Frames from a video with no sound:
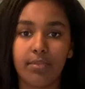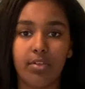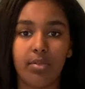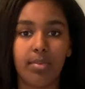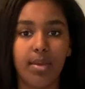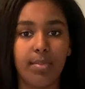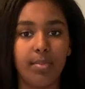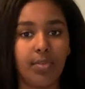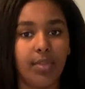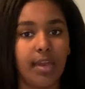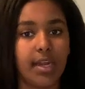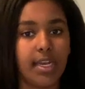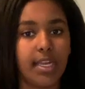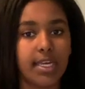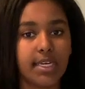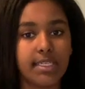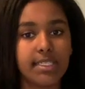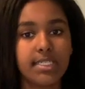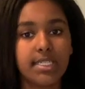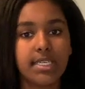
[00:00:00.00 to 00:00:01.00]
for people that it
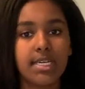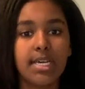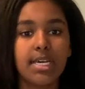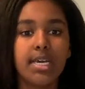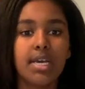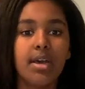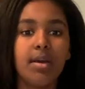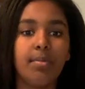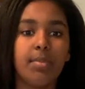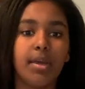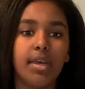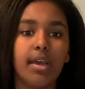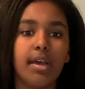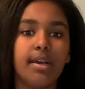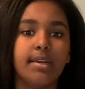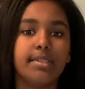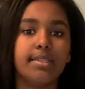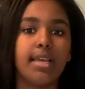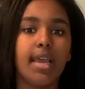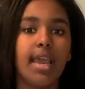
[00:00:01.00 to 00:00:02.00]
is,
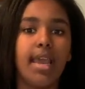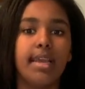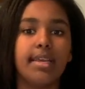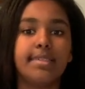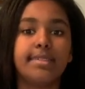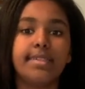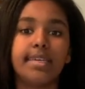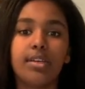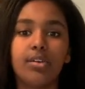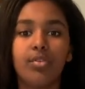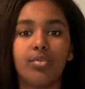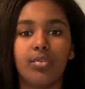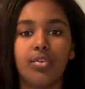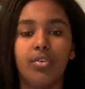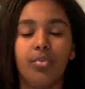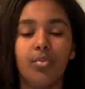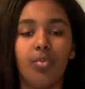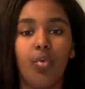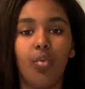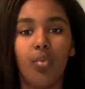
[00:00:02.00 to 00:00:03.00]
because a single
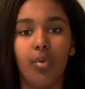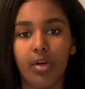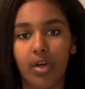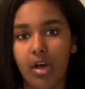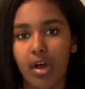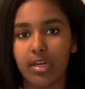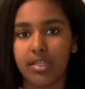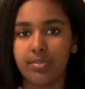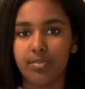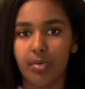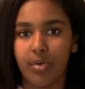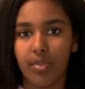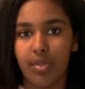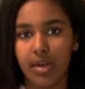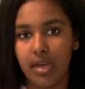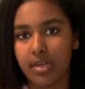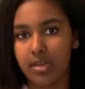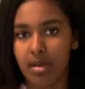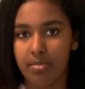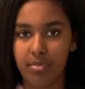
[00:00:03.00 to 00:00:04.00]
room will cost more than
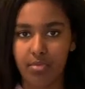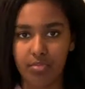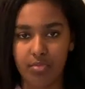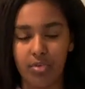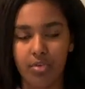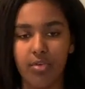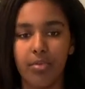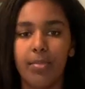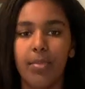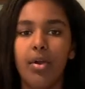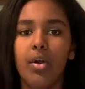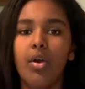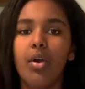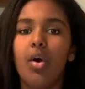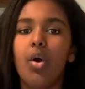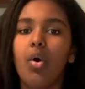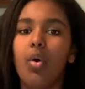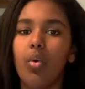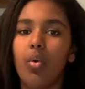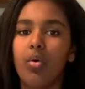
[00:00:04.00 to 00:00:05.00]
a double room,
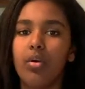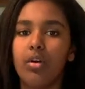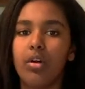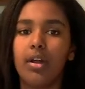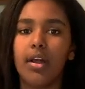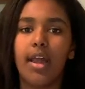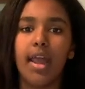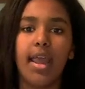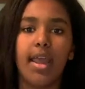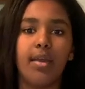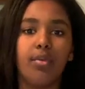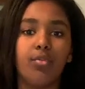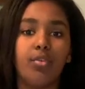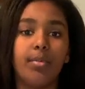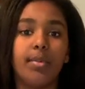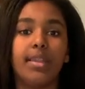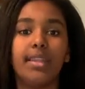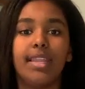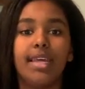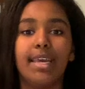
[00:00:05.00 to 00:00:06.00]
or a room
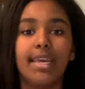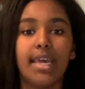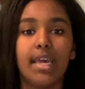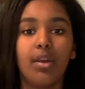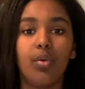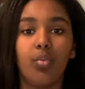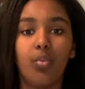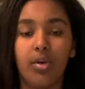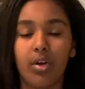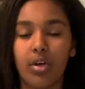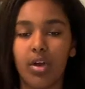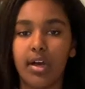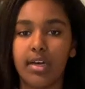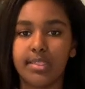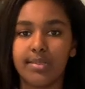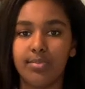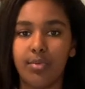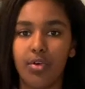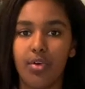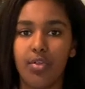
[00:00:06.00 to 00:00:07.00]
in Lincoln will
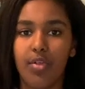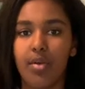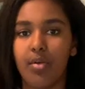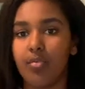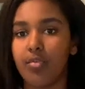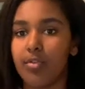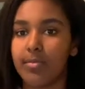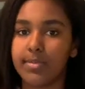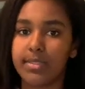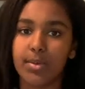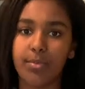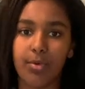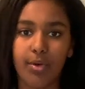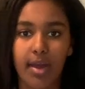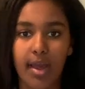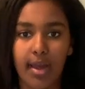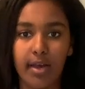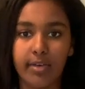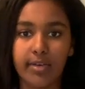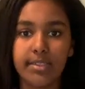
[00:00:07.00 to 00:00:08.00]
cost more than a room somewhere
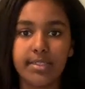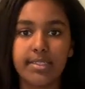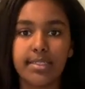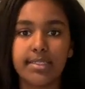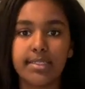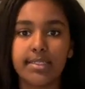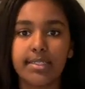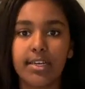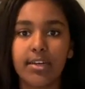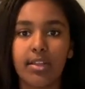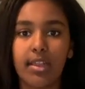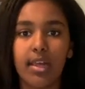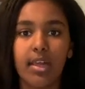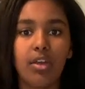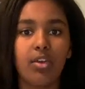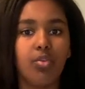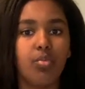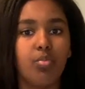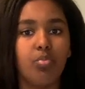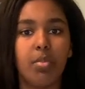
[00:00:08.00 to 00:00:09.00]
else necessarily.
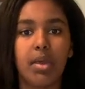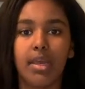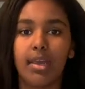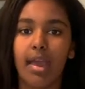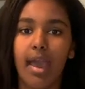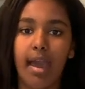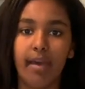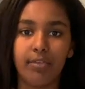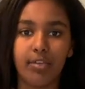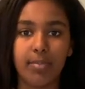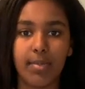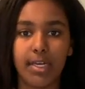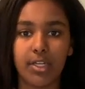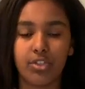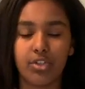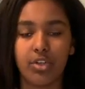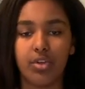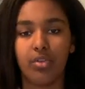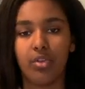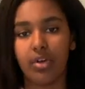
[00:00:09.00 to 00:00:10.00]
You may have to make
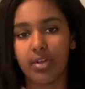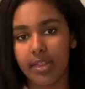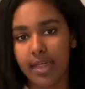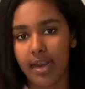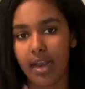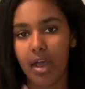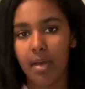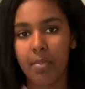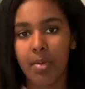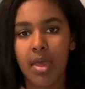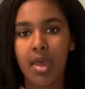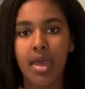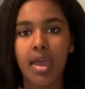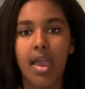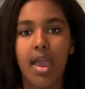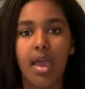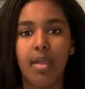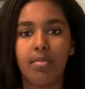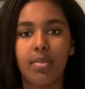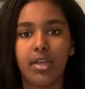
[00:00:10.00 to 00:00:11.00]
sure you look that up
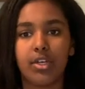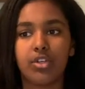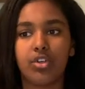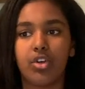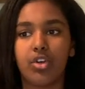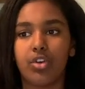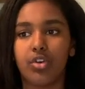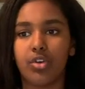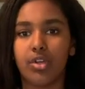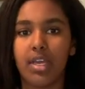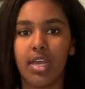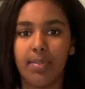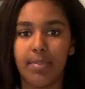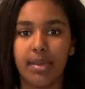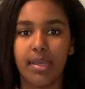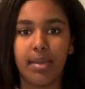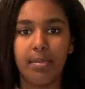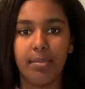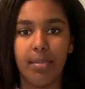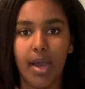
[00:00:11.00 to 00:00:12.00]
and make sure you're
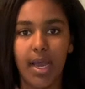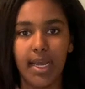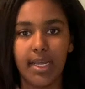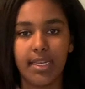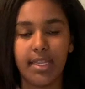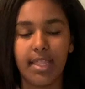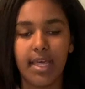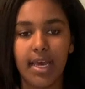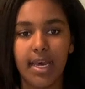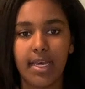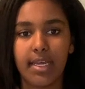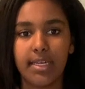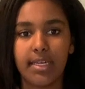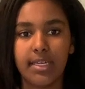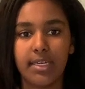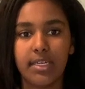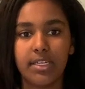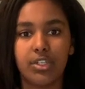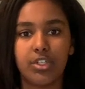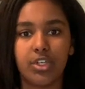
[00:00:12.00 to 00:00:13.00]
keeping in mind that,
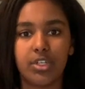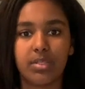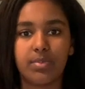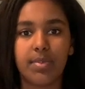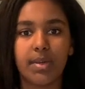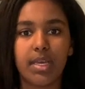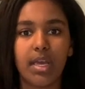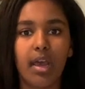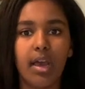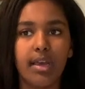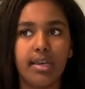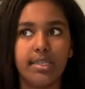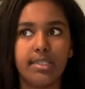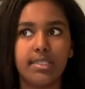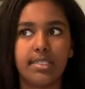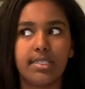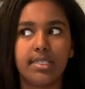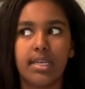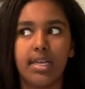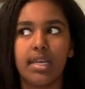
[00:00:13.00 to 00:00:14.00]
just
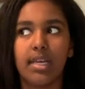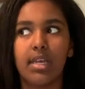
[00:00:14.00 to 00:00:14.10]
because